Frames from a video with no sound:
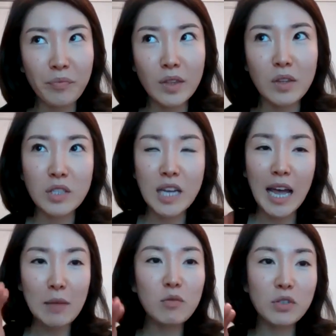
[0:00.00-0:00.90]
the
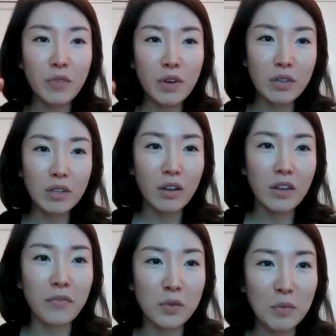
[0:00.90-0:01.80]
timing was very lucky
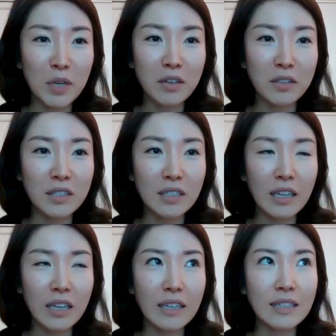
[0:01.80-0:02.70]
for me because
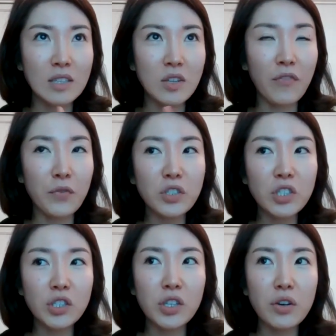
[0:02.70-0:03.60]
like the
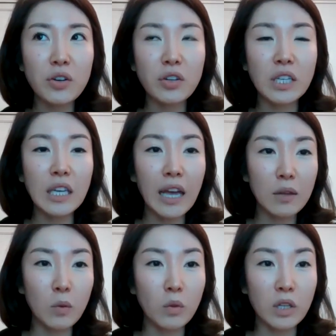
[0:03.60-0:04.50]
first year he
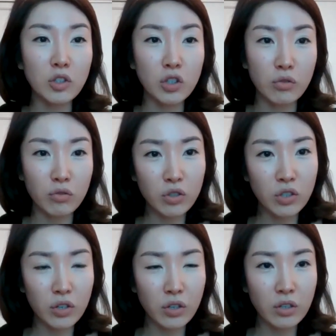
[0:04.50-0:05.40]
had only two
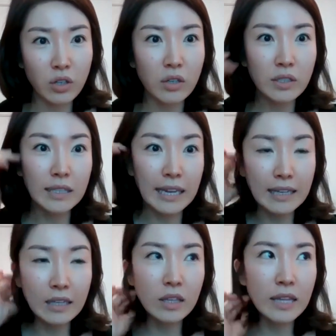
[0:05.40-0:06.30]
students because like
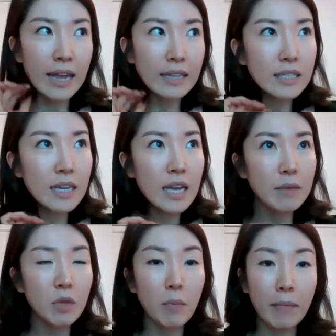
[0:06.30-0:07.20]
at
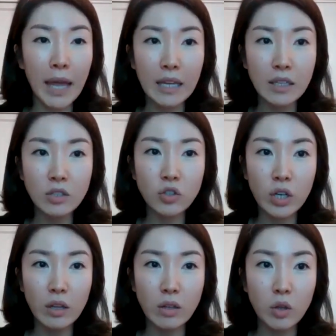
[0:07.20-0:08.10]
time the main
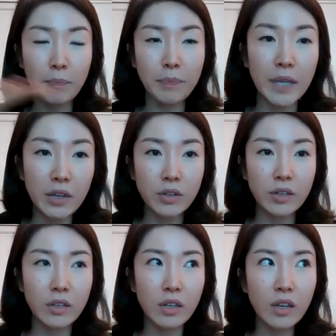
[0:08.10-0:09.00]
child the big
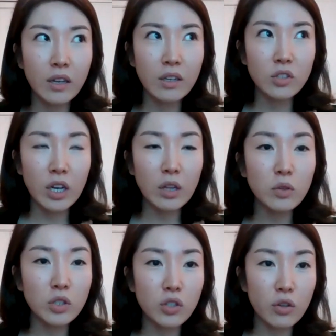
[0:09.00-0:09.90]
cello
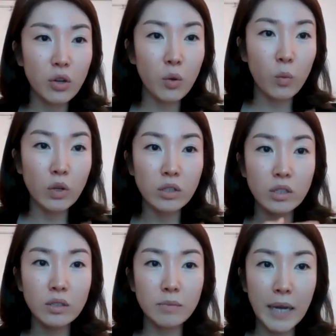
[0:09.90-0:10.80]
studio
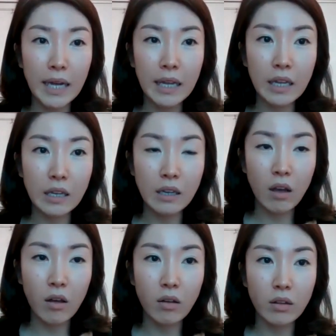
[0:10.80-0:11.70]
was by
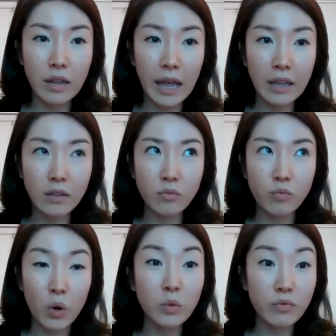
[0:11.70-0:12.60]
uh, Le-
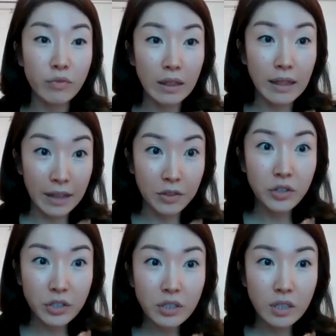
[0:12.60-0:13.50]
Ron Re- Leonard.